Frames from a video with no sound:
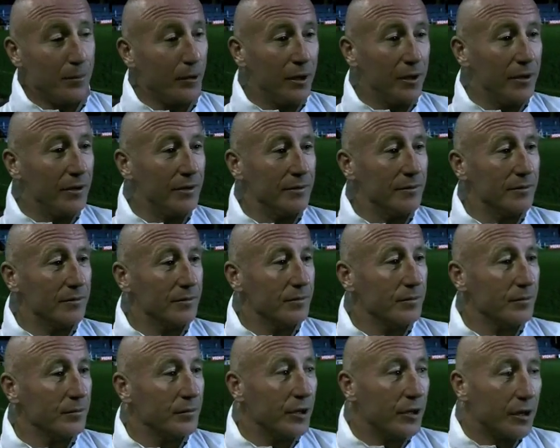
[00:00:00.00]
Brilliant,
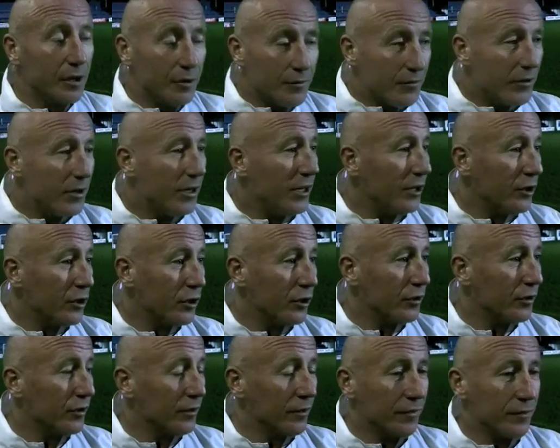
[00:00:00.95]
you know, really
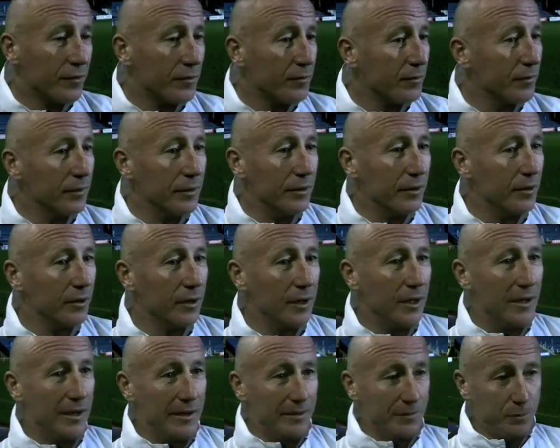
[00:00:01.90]
good.
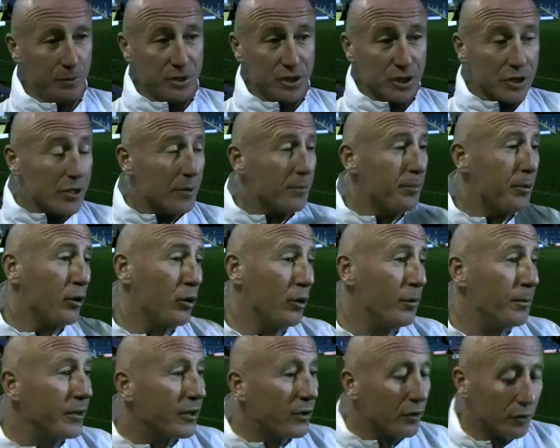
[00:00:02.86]
Which is
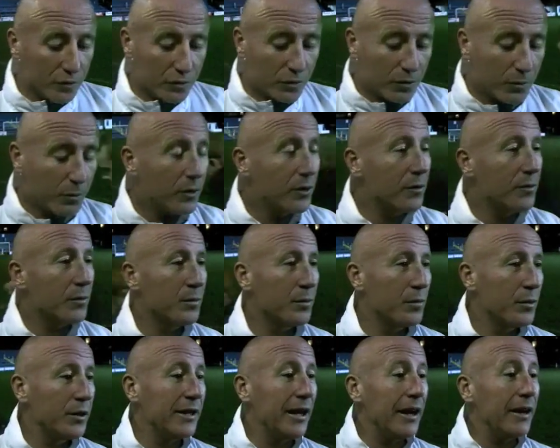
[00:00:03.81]
important, because
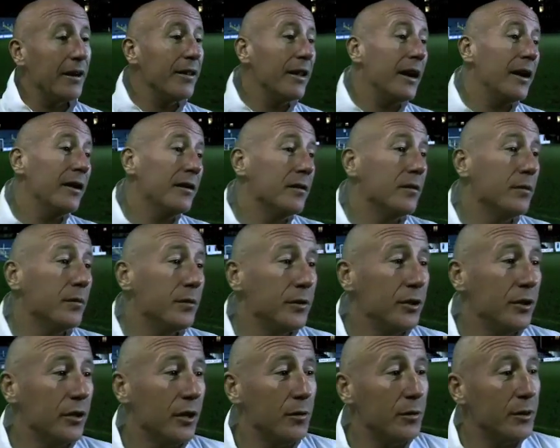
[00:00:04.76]
we're down in that,
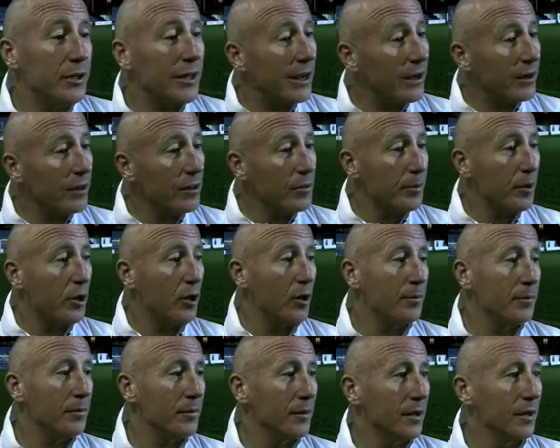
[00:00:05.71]
you know, we're down in the
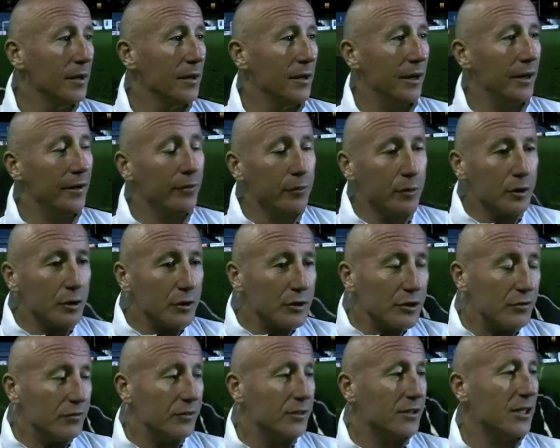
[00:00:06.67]
bottom, and everyone
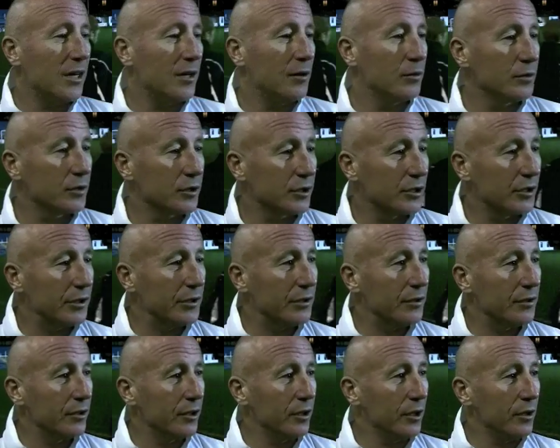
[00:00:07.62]
looks at results,
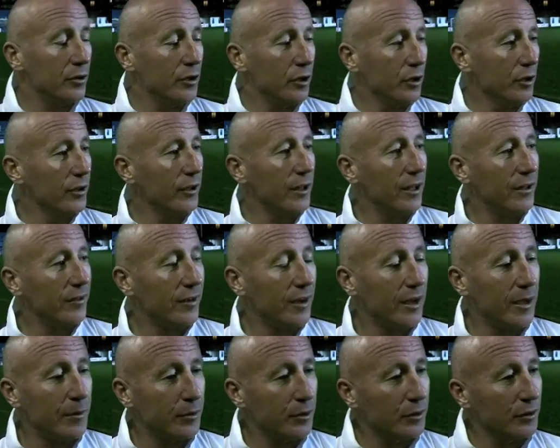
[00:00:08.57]
and you know, you look at that
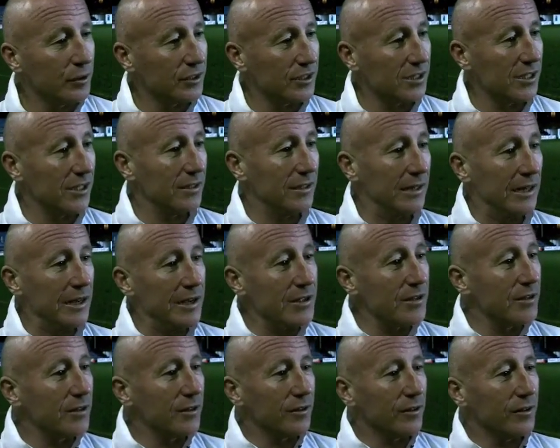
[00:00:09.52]
table on a
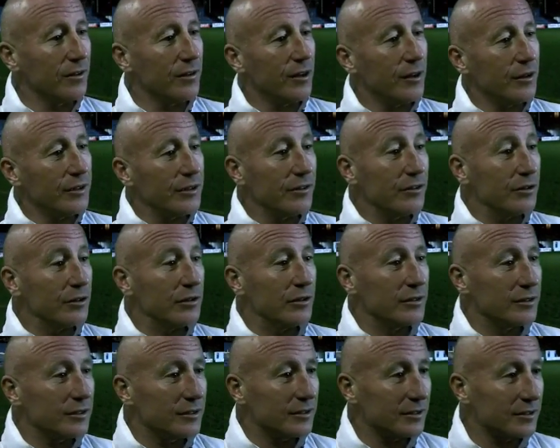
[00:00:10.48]
Sunday, and you know, it
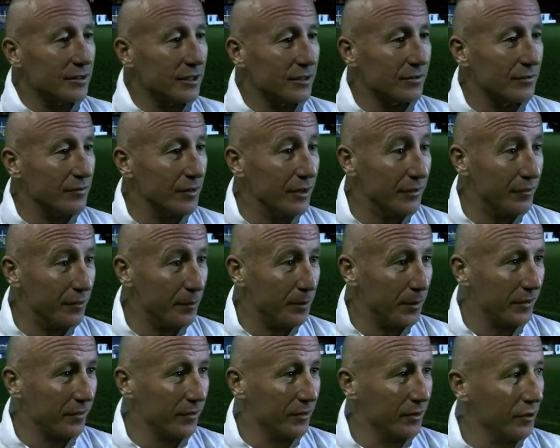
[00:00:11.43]
doesn't read for
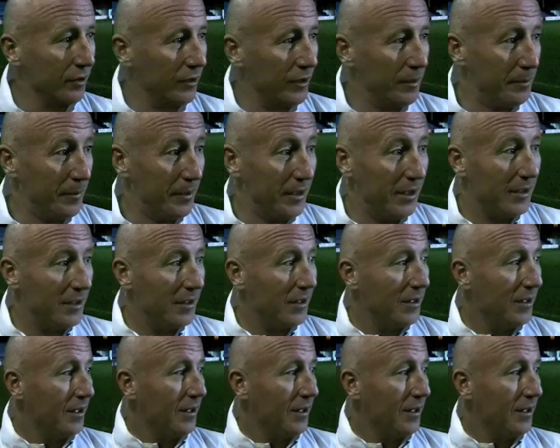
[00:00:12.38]
pleasant looking. But